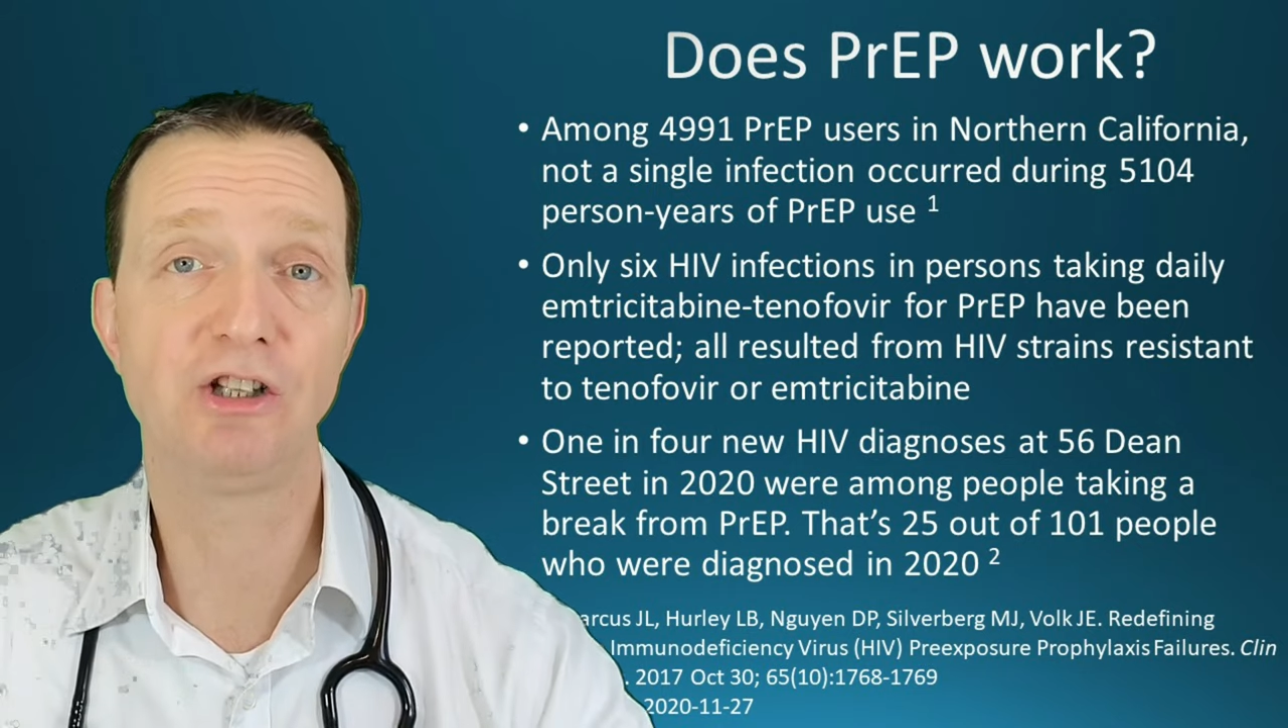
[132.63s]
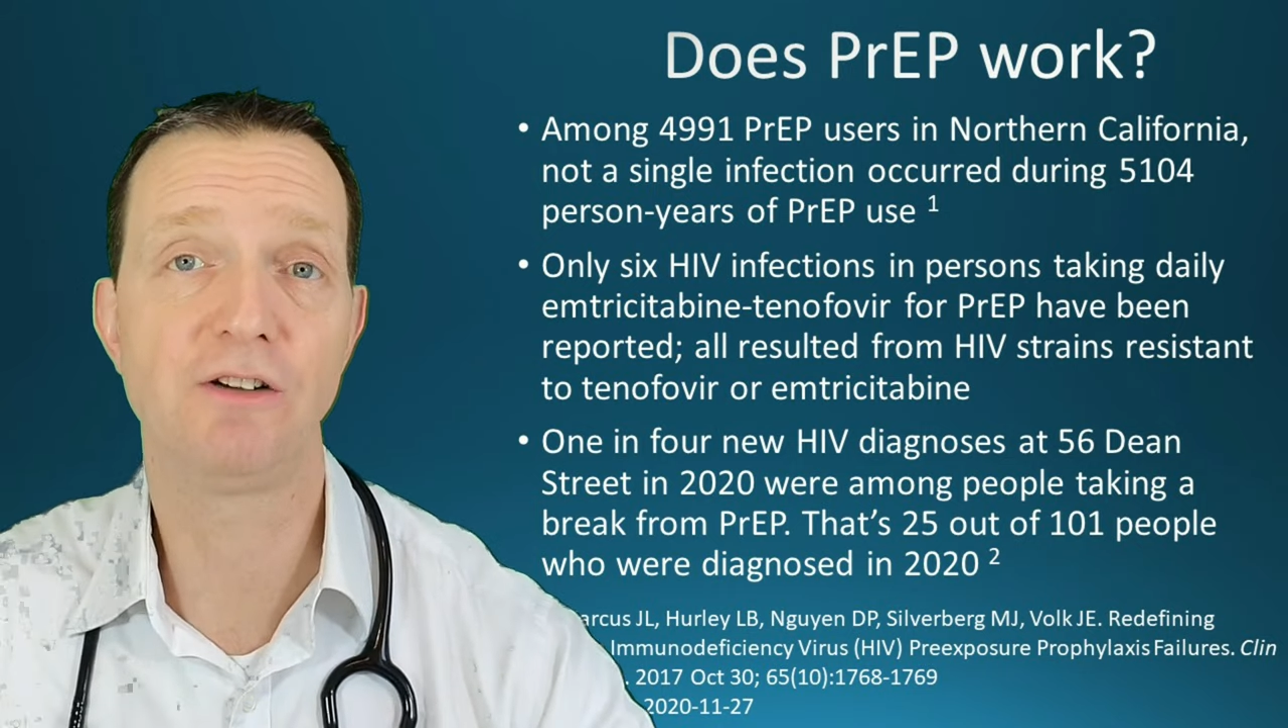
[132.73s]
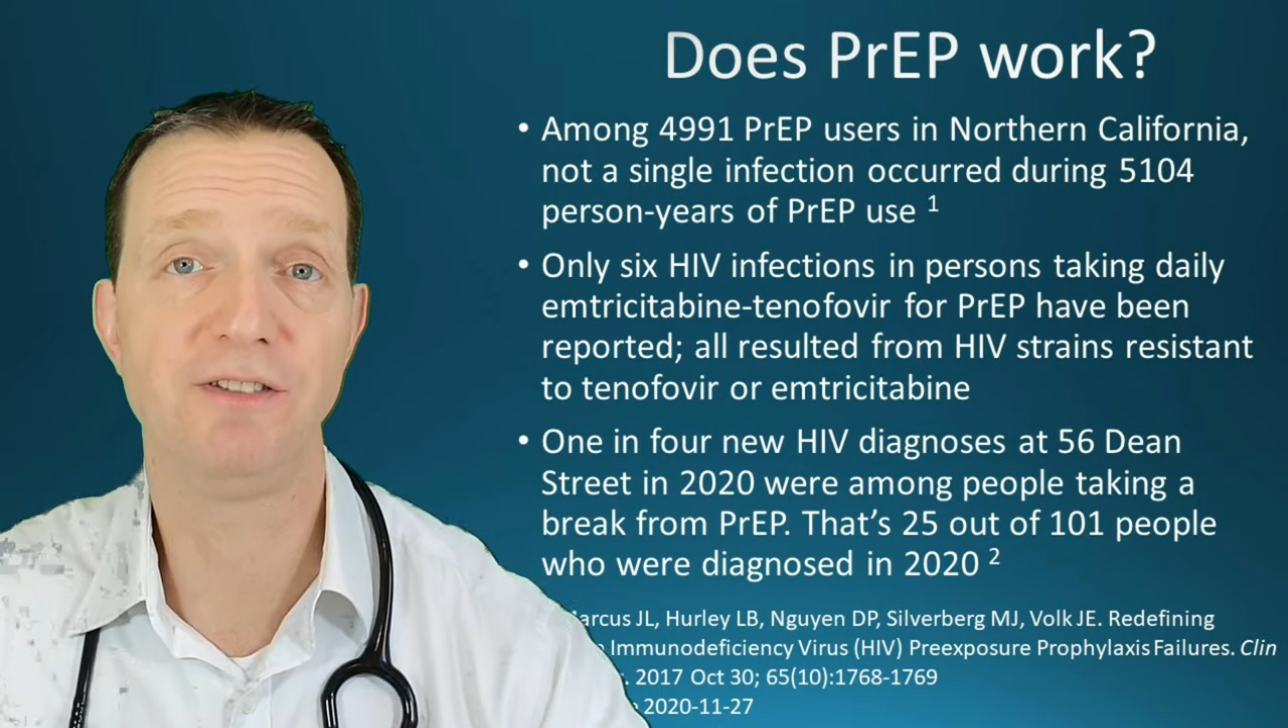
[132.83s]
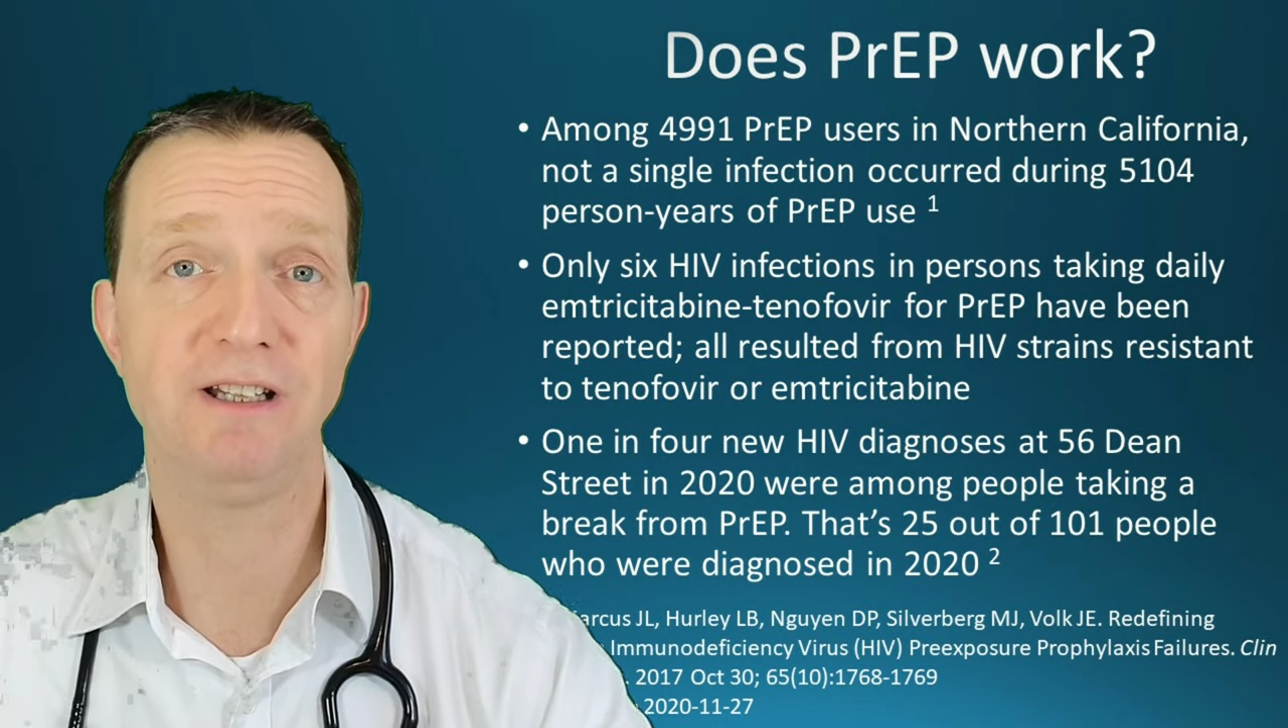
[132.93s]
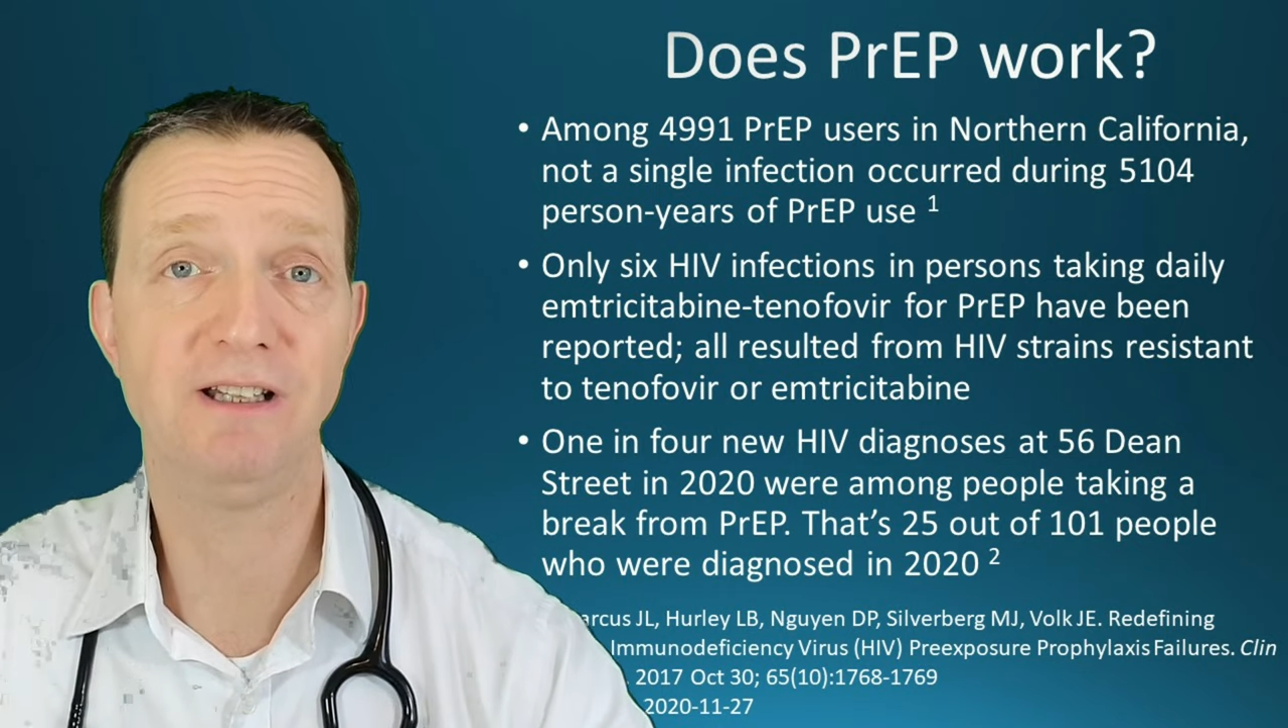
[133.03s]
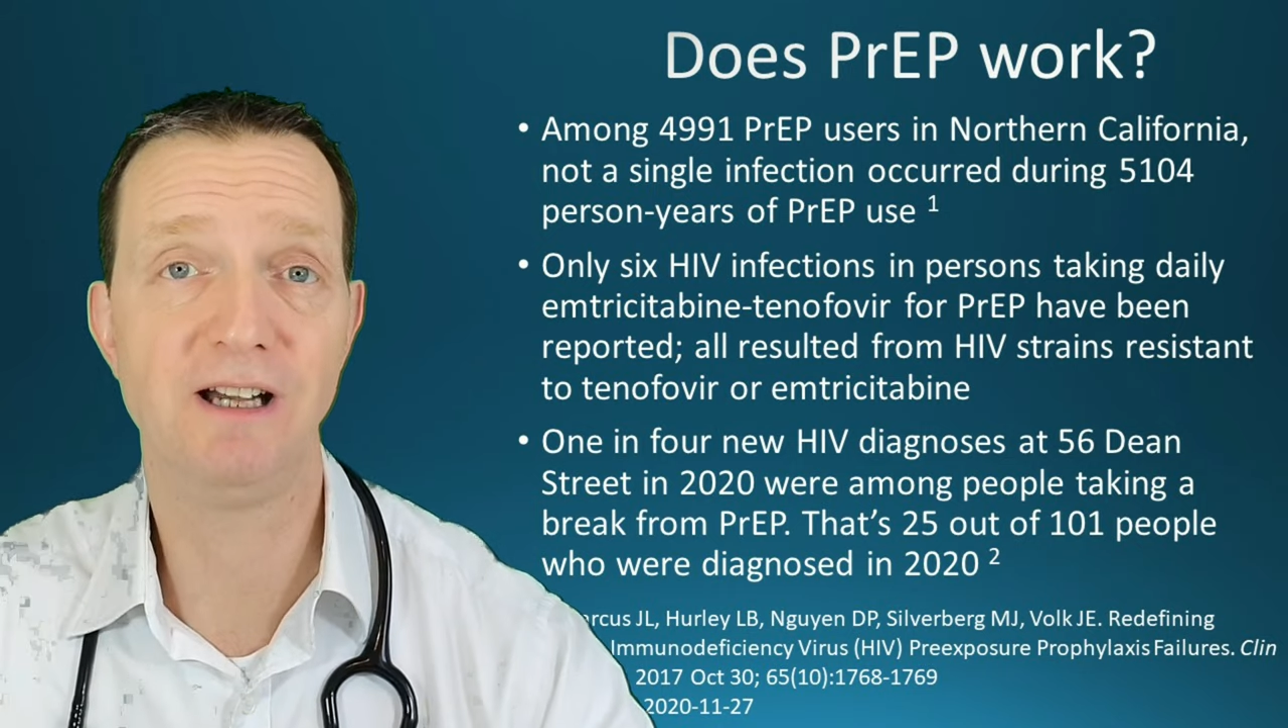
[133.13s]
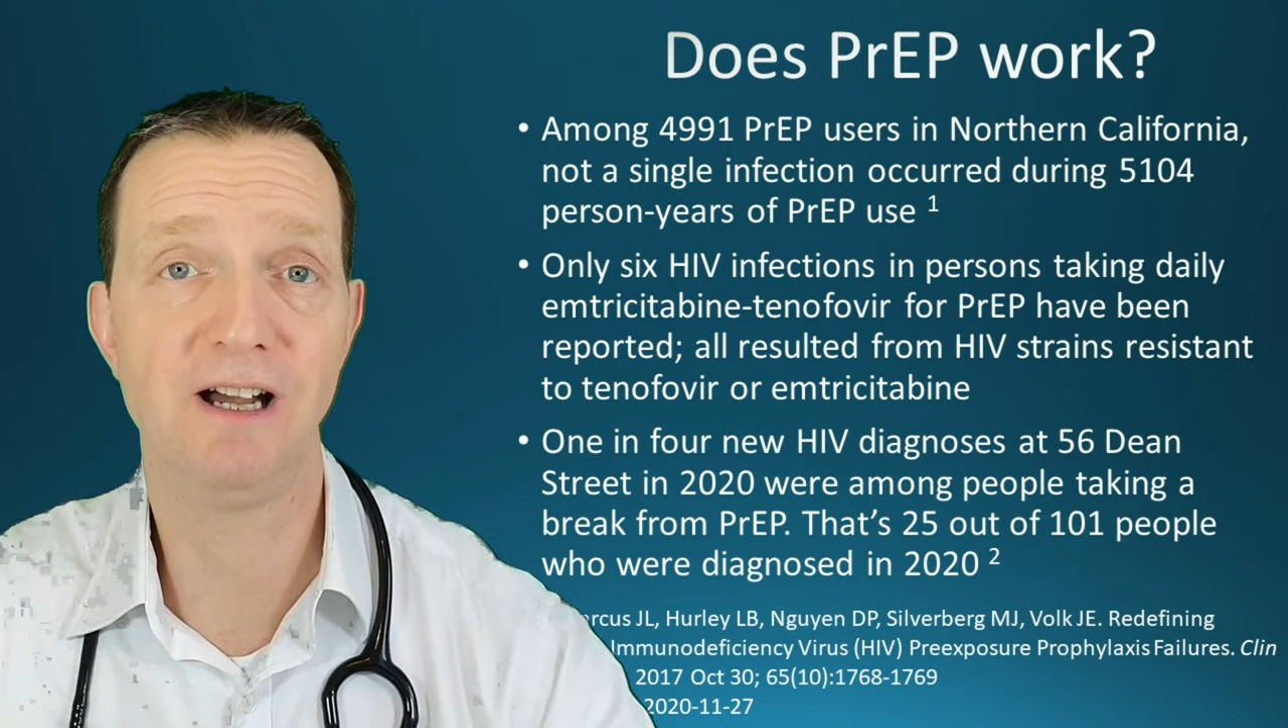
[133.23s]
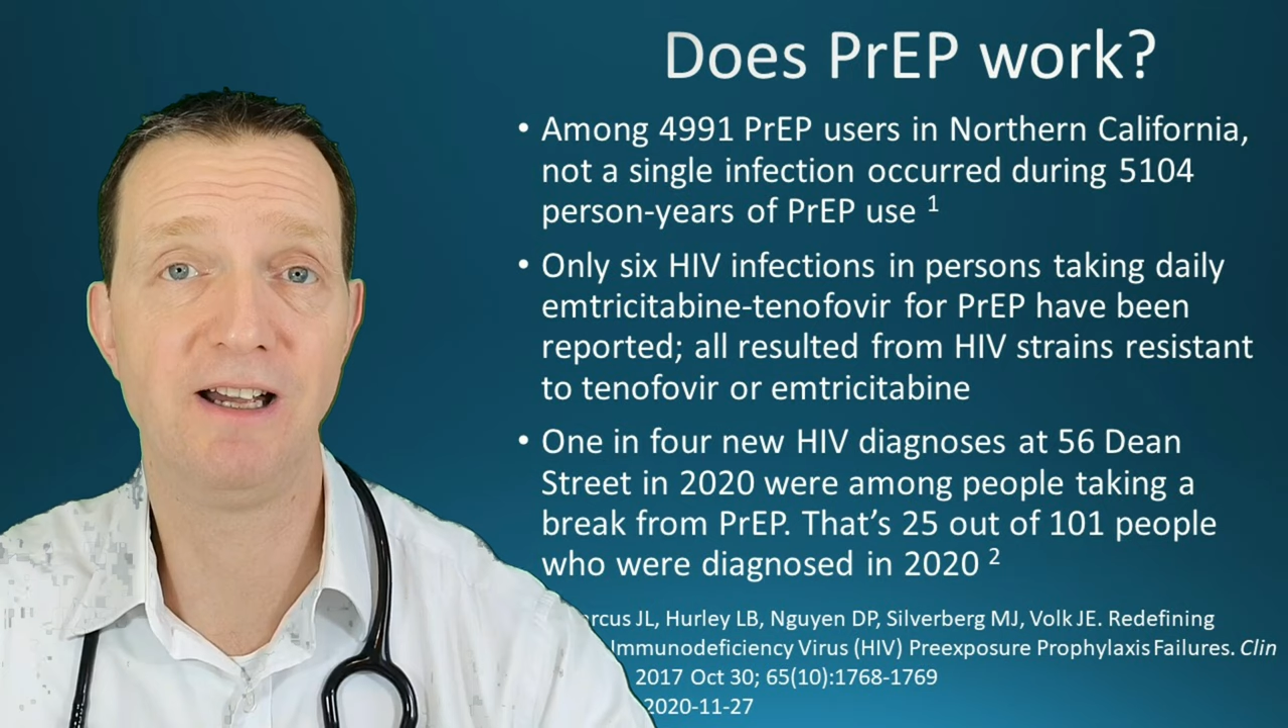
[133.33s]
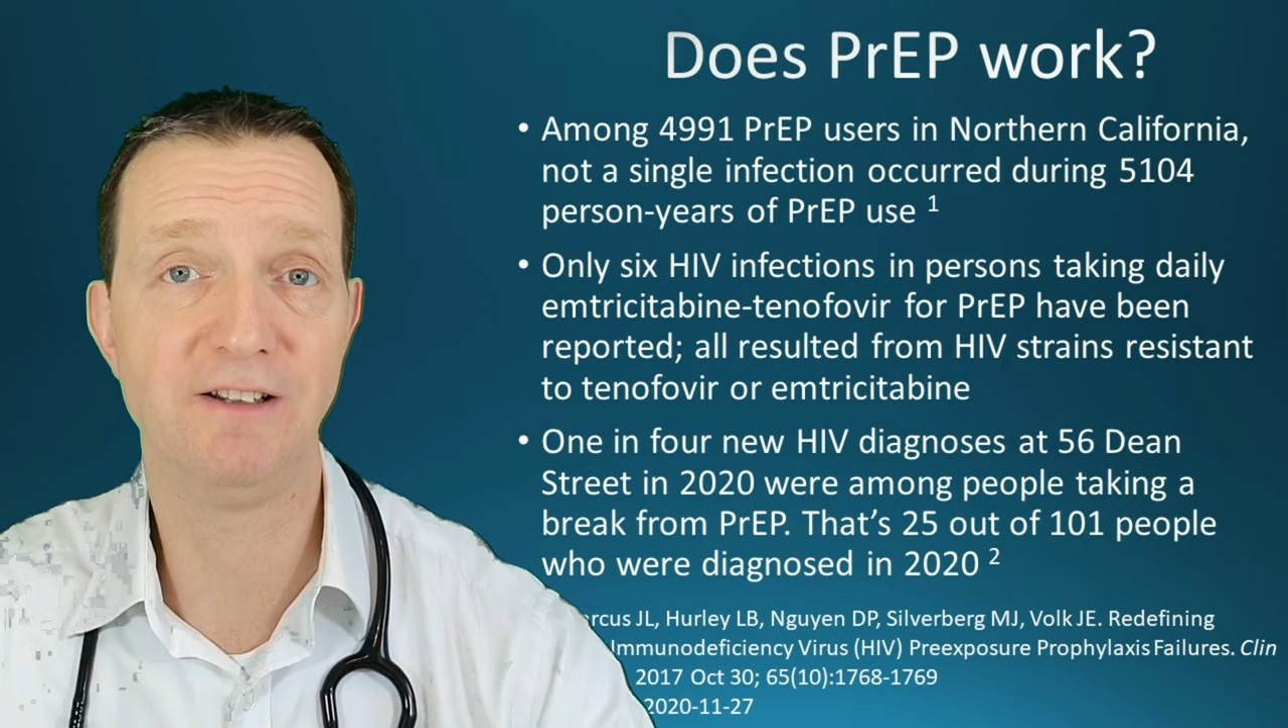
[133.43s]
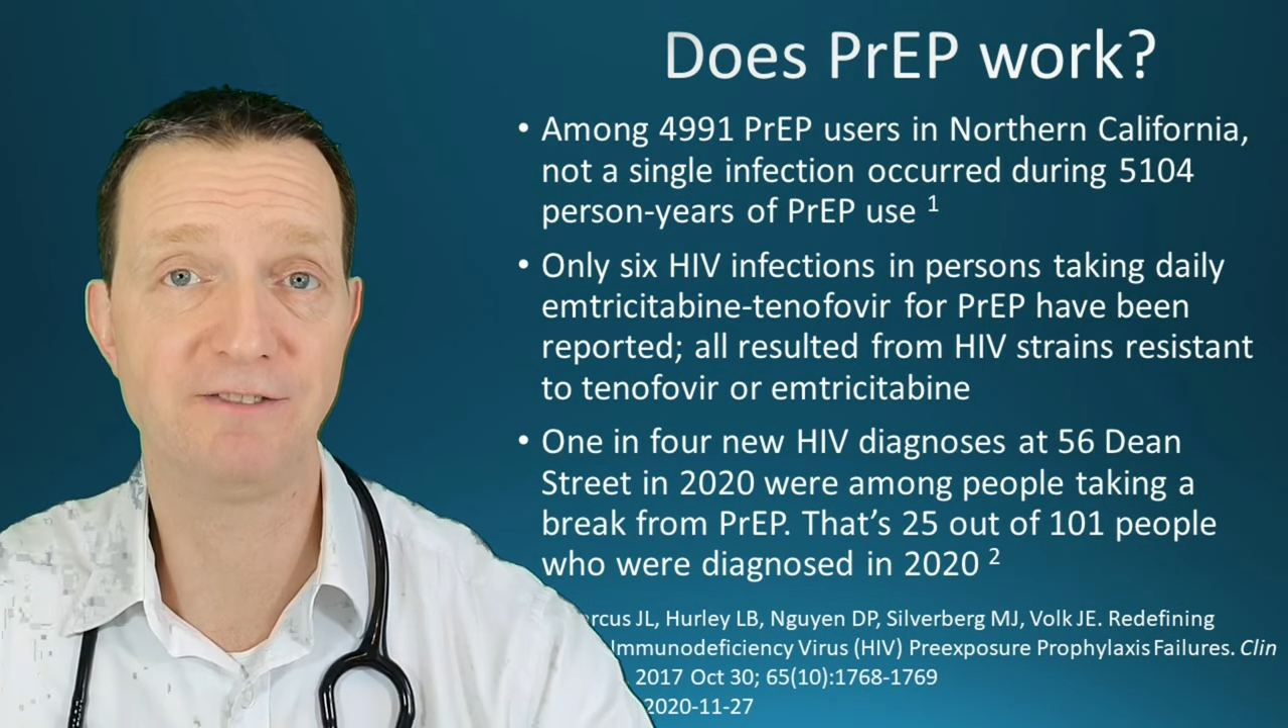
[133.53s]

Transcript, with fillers: HIV uh,